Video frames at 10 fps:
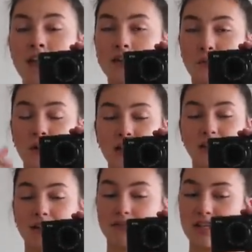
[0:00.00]
Then I want to get,
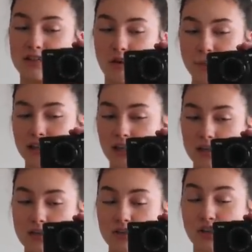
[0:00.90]
like, face framing
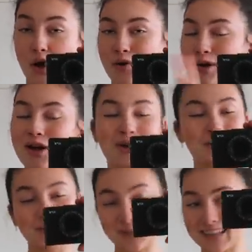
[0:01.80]
layers. So
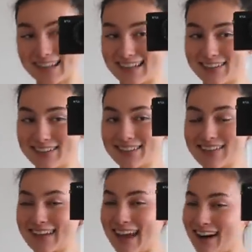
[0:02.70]
we're doing a
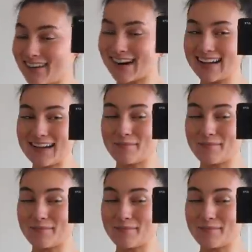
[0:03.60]
little haircut.